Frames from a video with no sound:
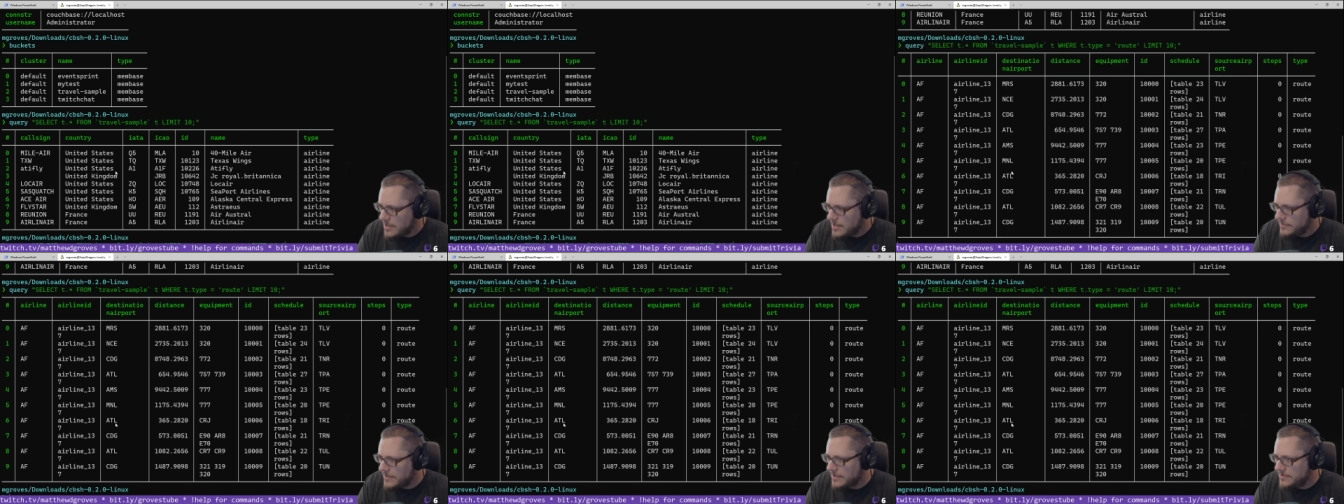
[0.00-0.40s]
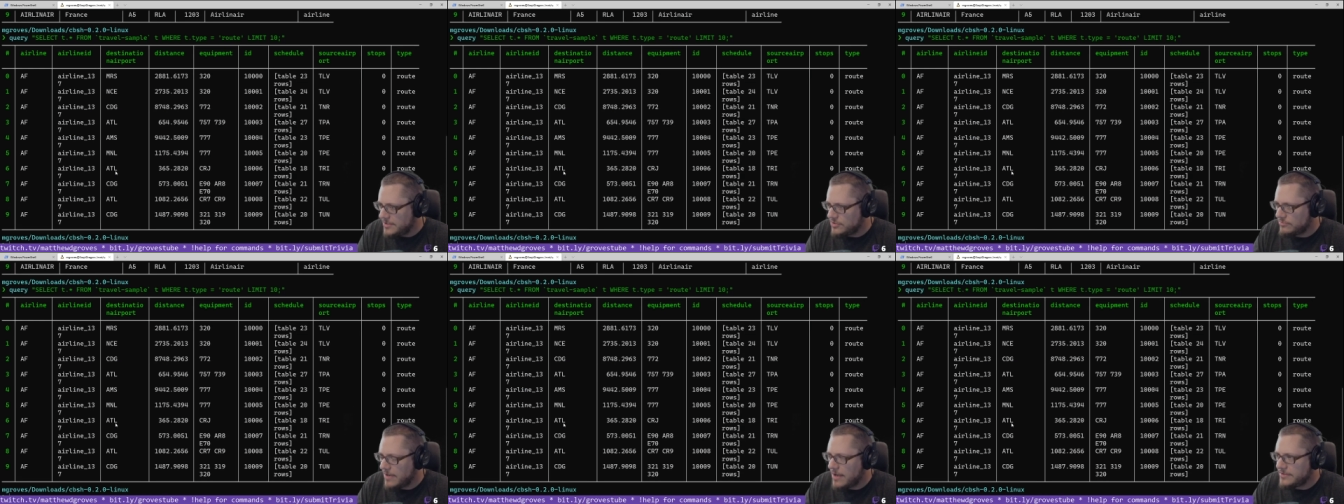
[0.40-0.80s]
that
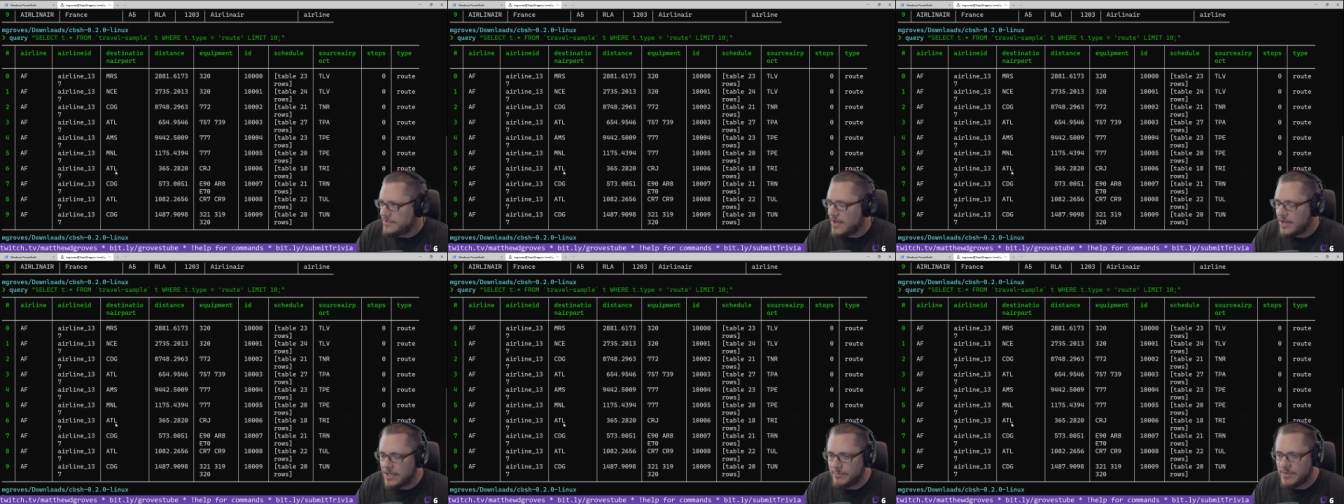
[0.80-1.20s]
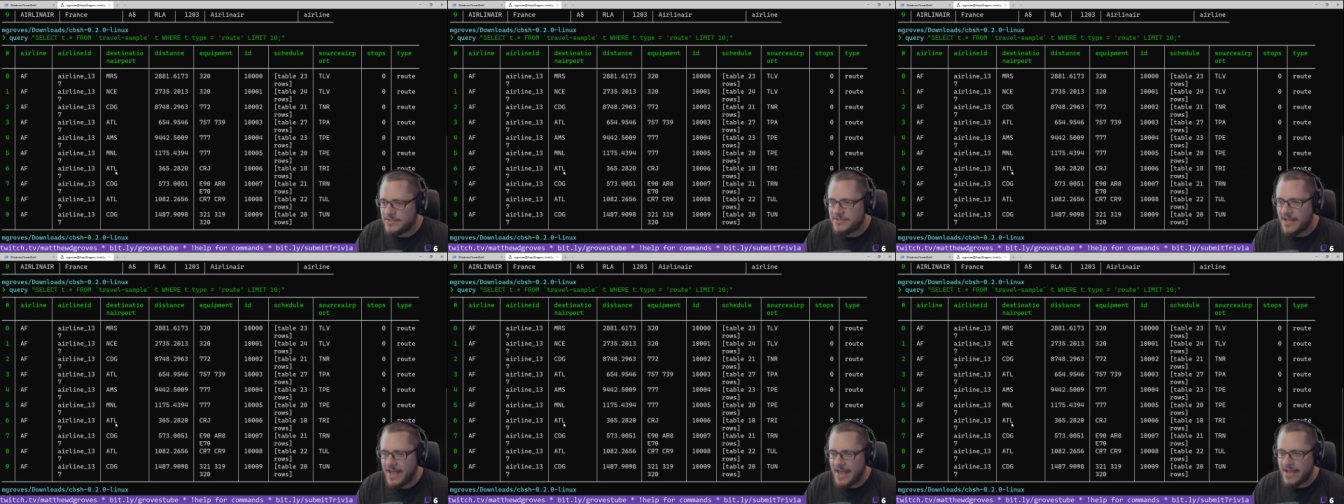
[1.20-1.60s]
these route
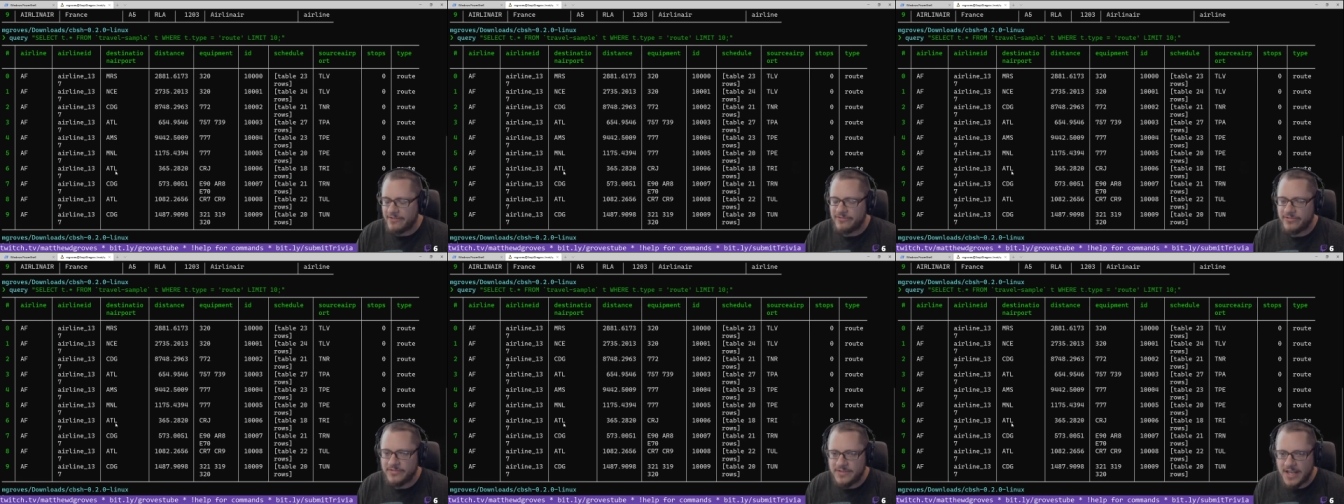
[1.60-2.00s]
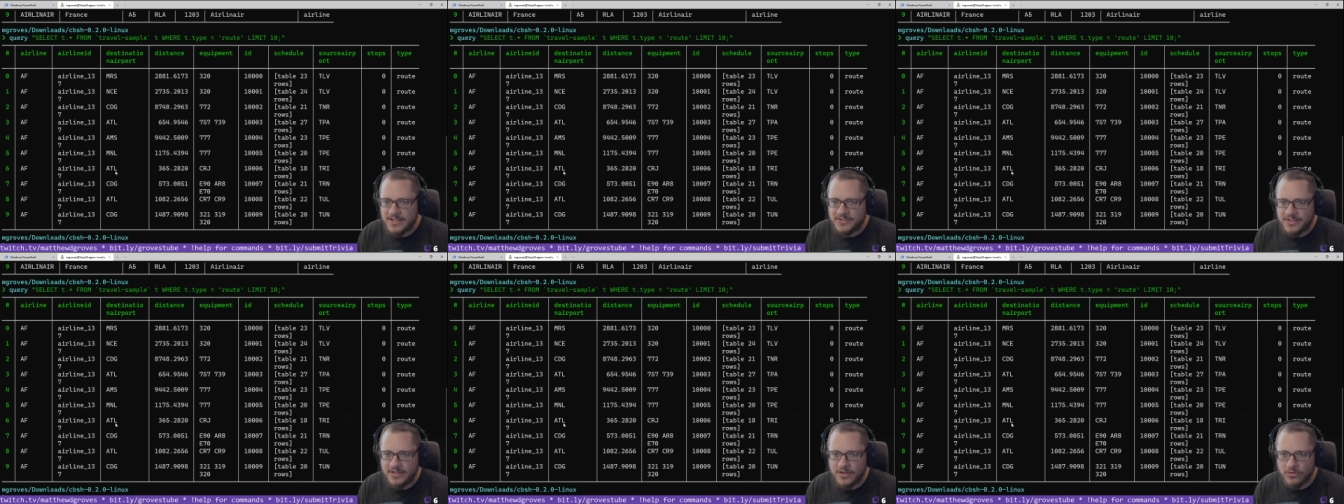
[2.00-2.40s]
documents have
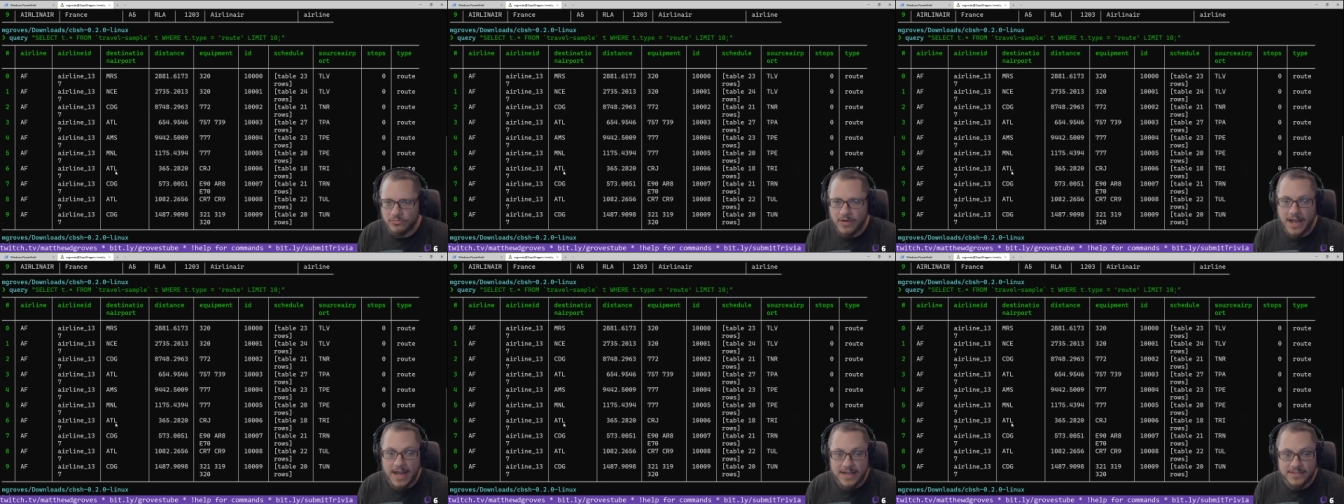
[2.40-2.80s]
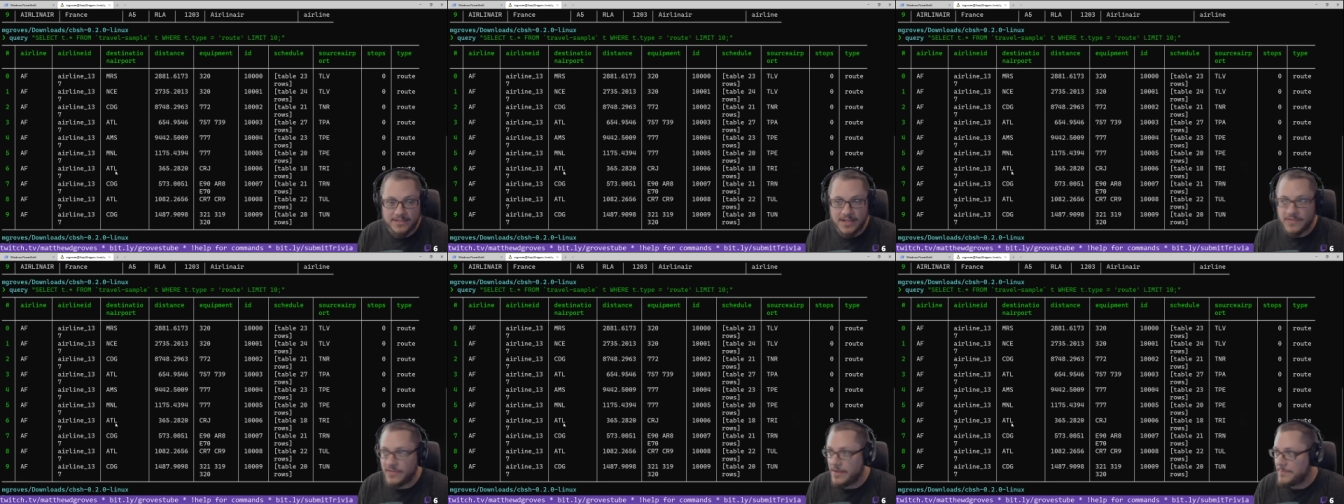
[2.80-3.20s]
nested arrays
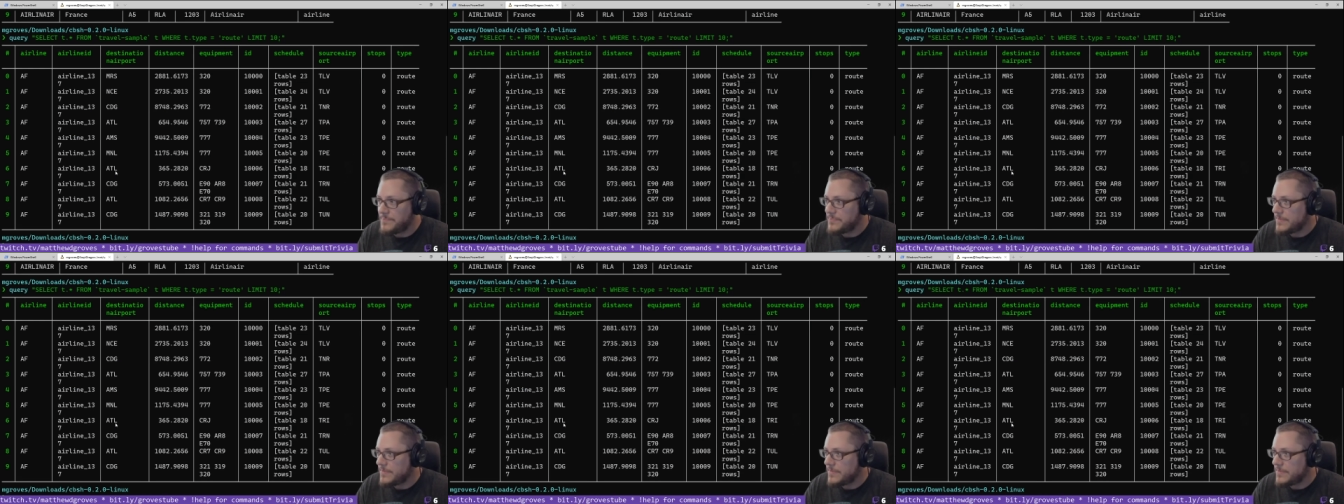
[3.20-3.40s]
in them,